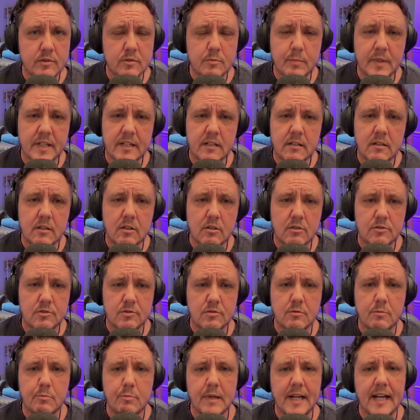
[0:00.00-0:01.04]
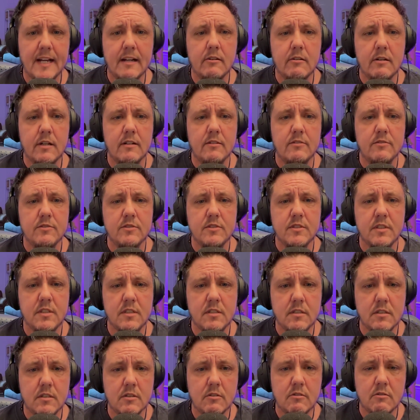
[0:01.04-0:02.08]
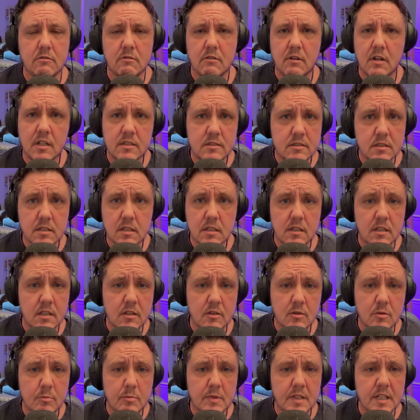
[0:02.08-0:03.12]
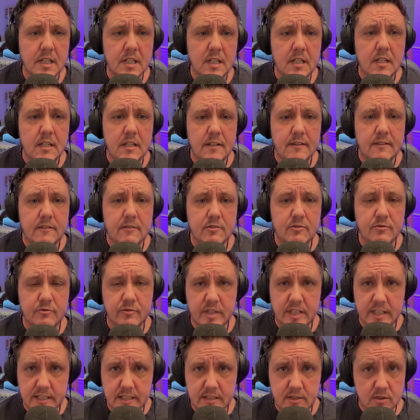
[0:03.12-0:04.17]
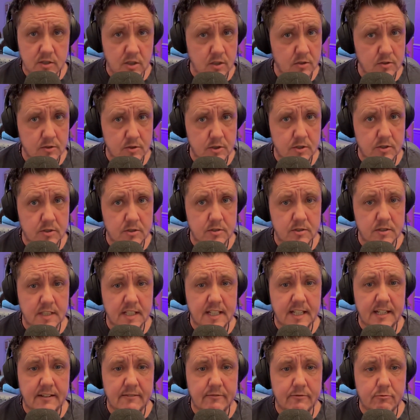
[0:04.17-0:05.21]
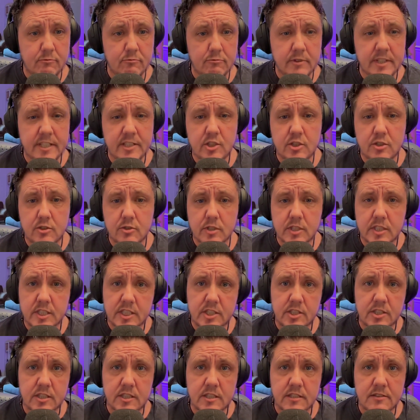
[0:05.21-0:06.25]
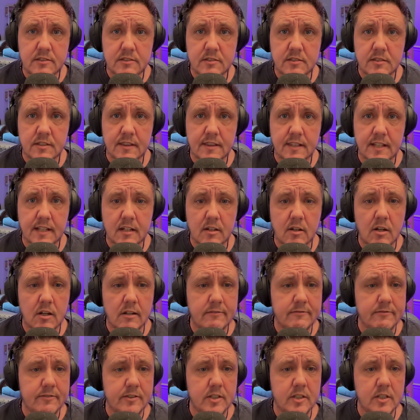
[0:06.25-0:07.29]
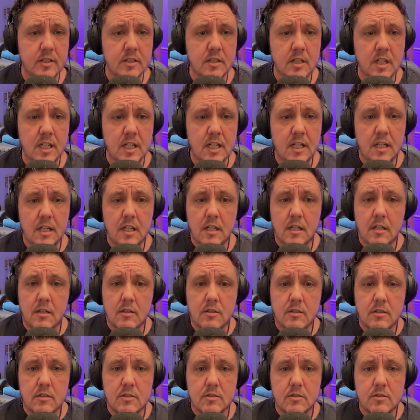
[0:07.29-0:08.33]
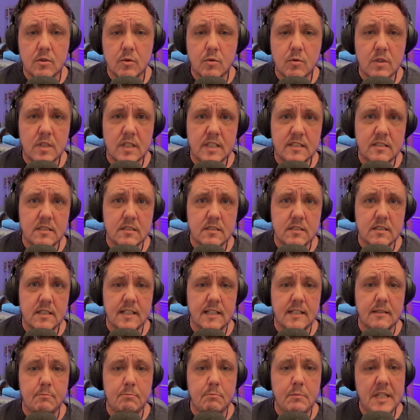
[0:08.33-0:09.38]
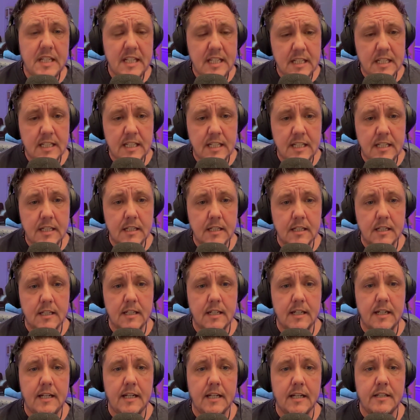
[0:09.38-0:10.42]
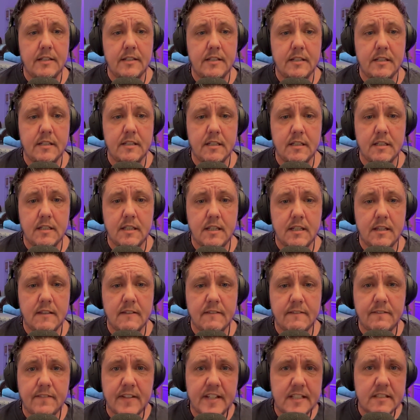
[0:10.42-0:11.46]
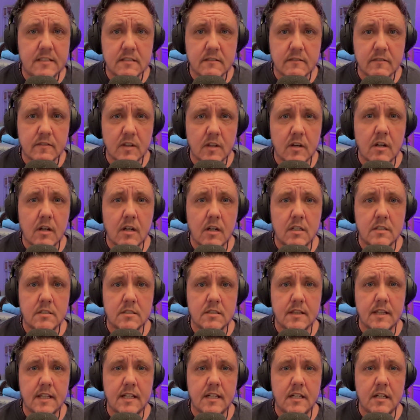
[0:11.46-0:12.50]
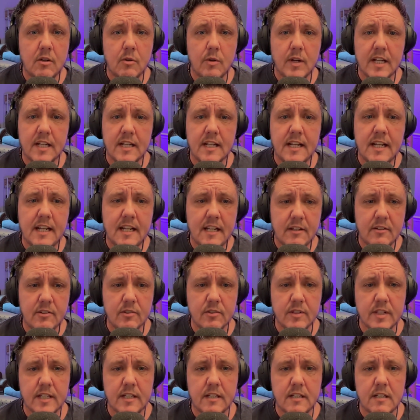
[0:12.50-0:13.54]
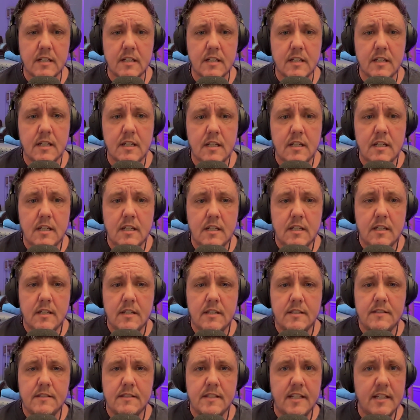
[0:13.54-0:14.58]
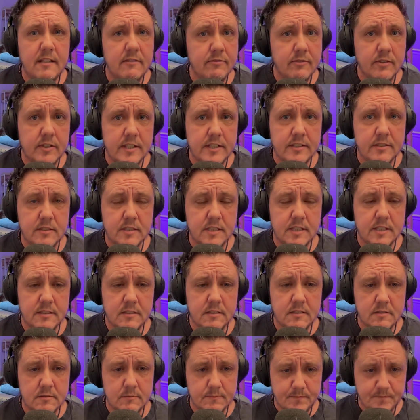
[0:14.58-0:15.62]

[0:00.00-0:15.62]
by our cultural backgrounds. Across the globe, there's various cultures that have rich traditions that offer solace and meaning, and in the face of loss, they know how to handle it. Take, for instance,